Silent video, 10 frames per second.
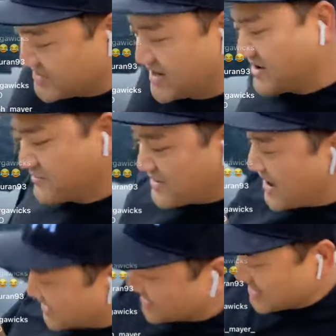kicking
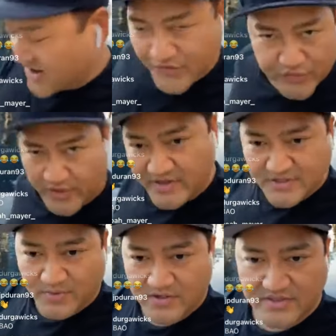back,
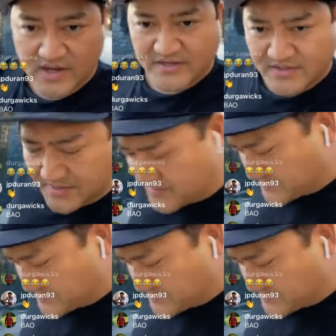trading small size.